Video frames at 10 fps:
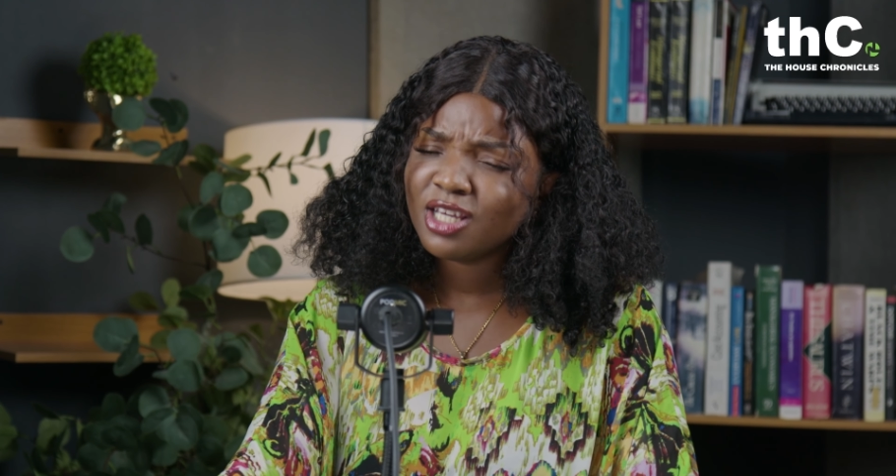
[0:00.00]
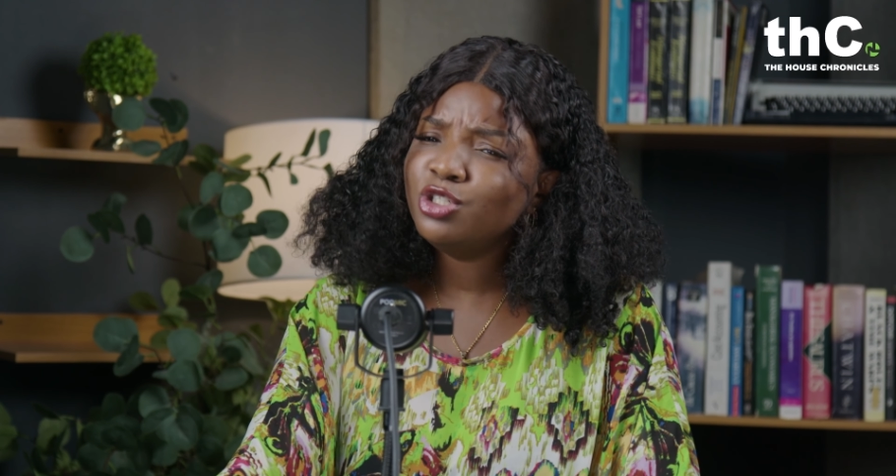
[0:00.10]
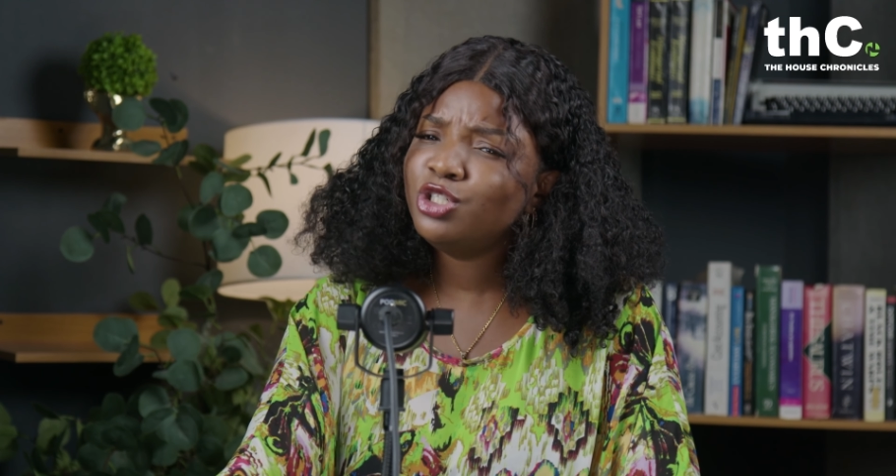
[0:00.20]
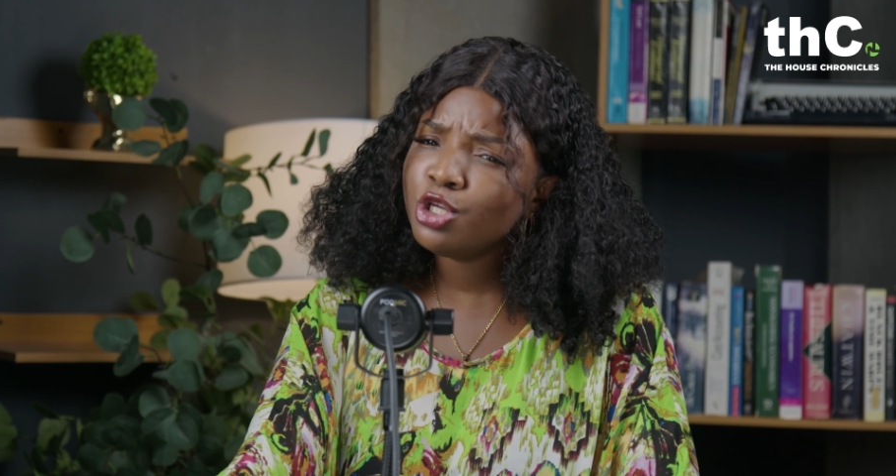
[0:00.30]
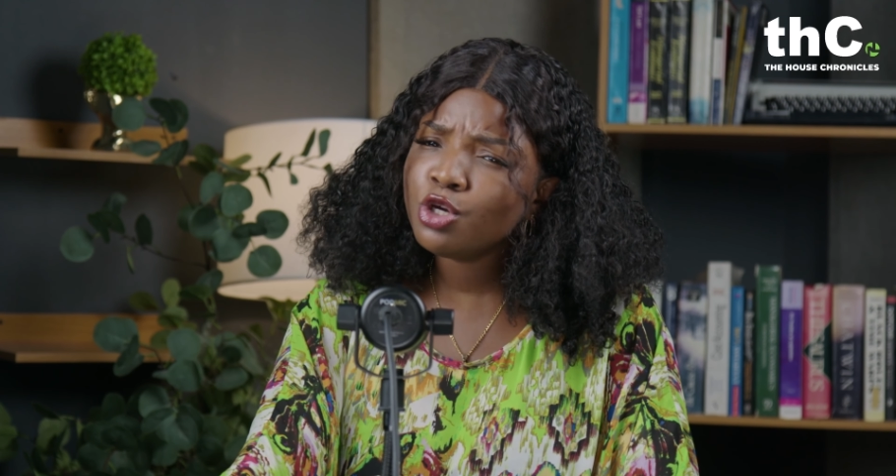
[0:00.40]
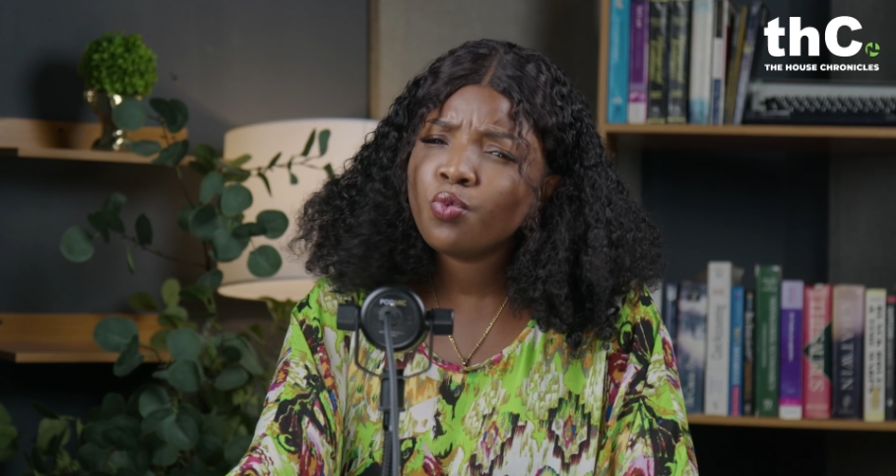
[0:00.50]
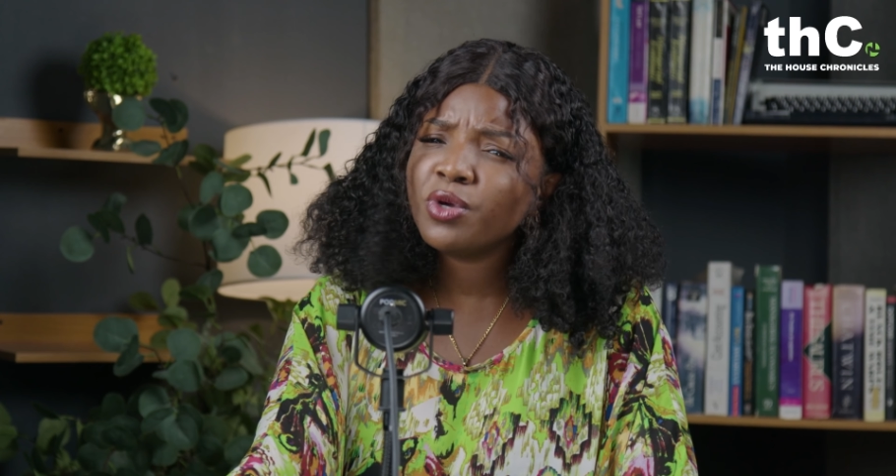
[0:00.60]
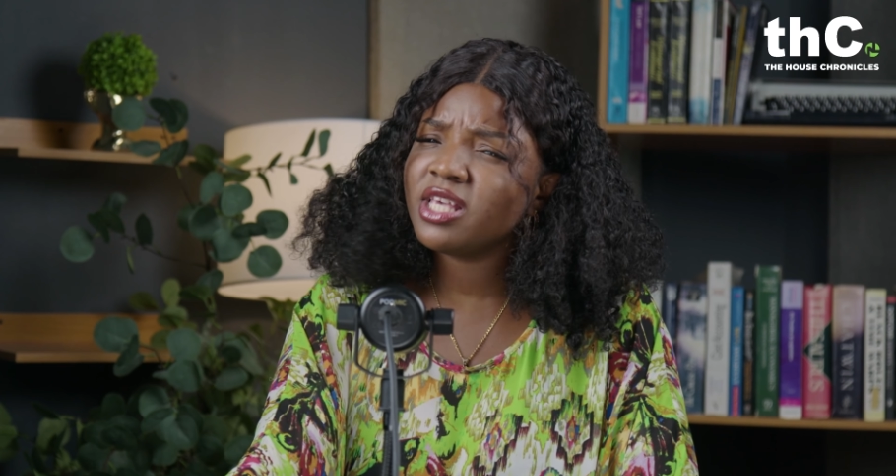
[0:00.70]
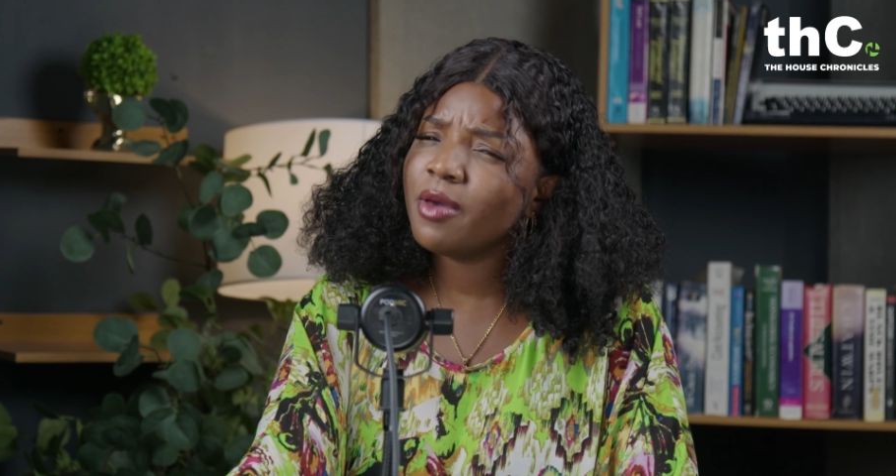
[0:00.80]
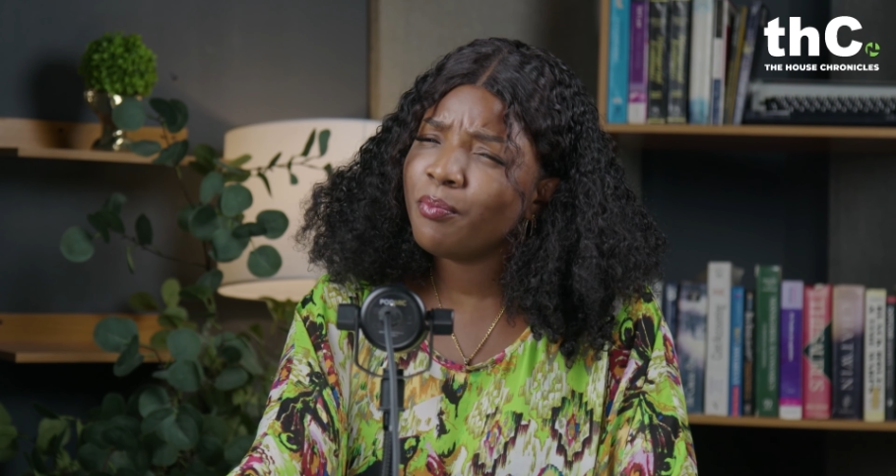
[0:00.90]
deal with
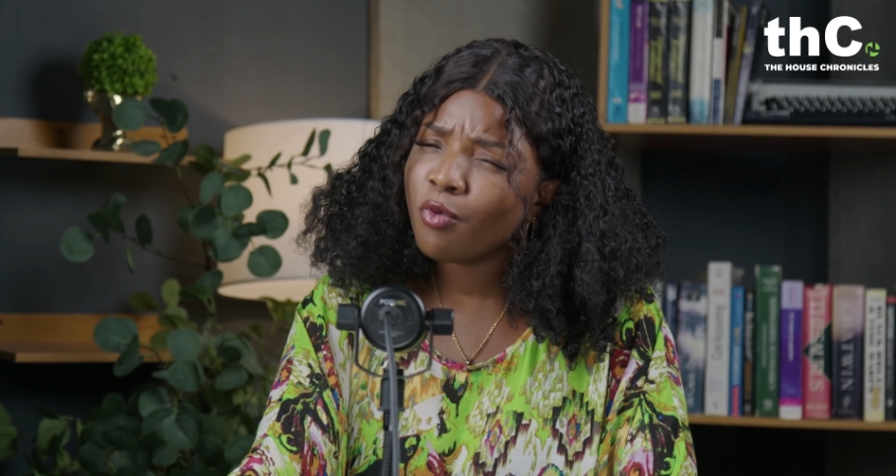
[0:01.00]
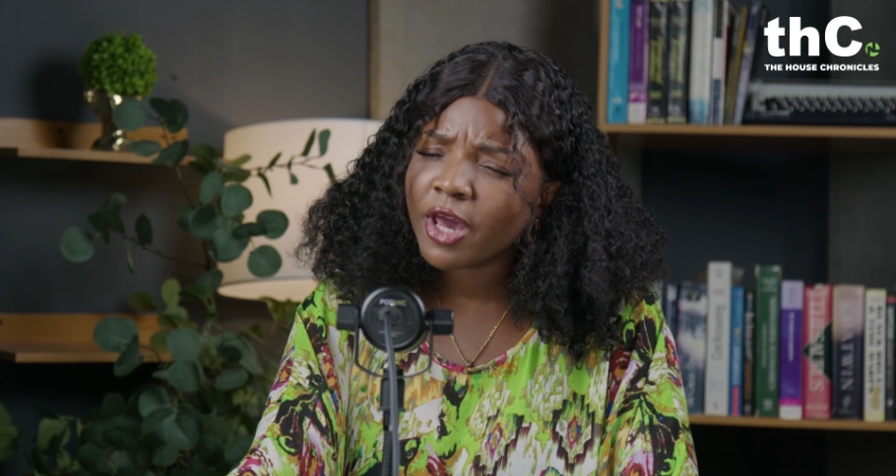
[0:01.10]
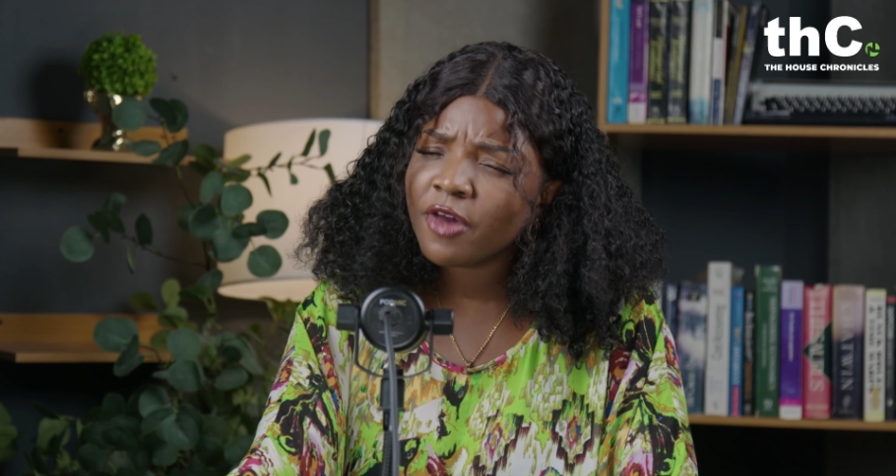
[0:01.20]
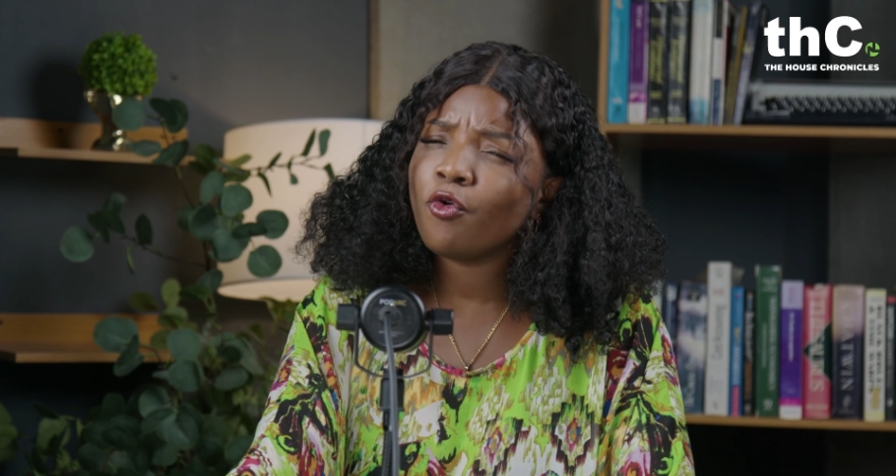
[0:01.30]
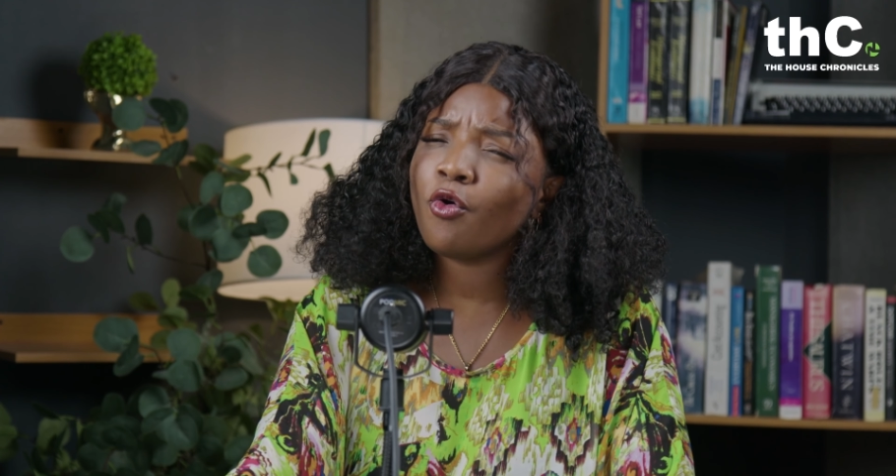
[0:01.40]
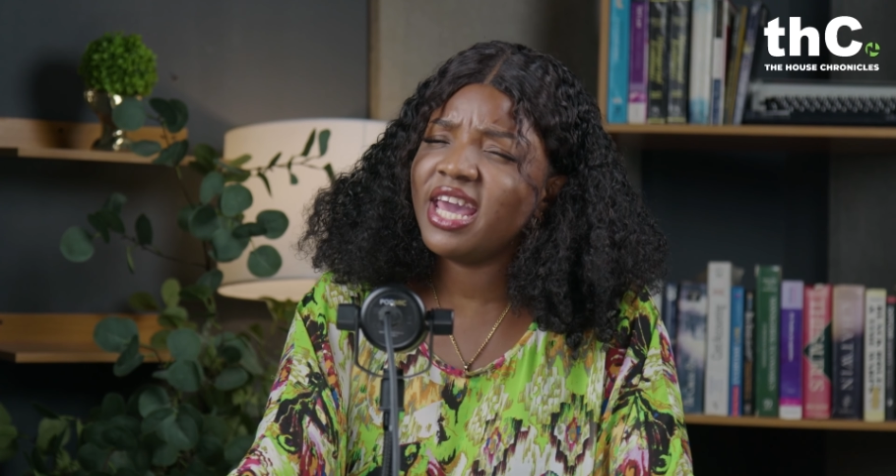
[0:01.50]
a boy for